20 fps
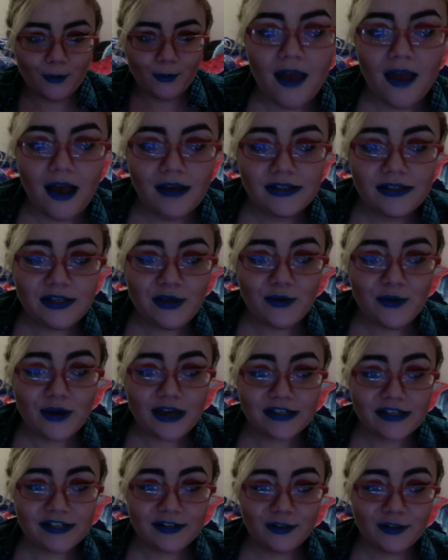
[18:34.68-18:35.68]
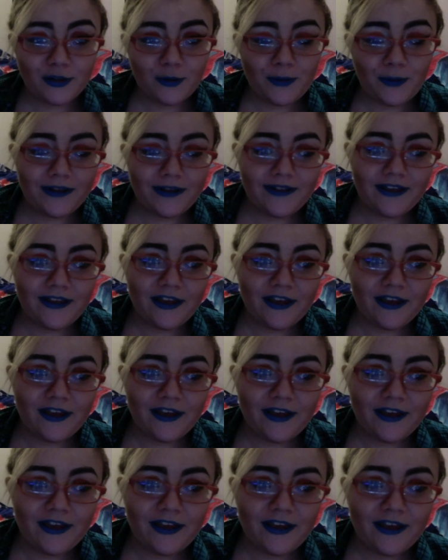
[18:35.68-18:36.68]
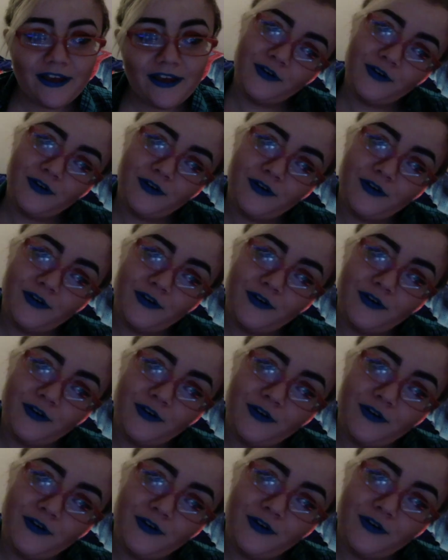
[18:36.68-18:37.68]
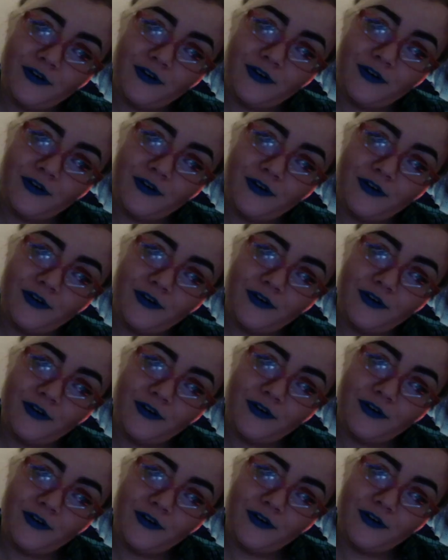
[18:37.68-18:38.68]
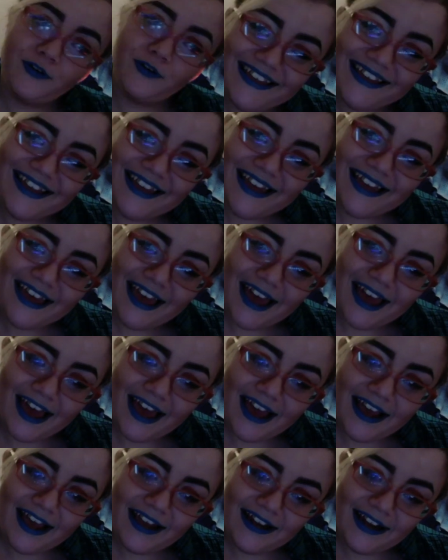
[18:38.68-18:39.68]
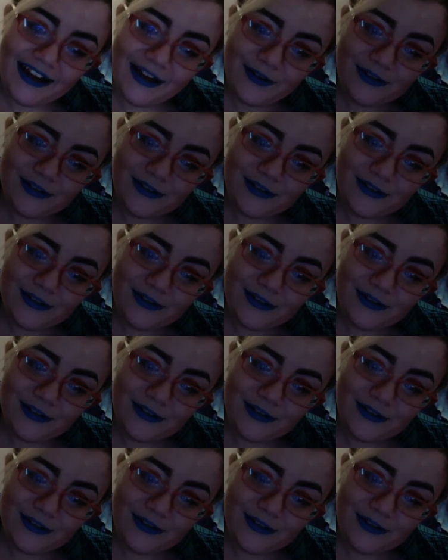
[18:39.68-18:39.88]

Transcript: I'll see you guys in a little bit. Thank you so much for liking, for, for watching, and I'll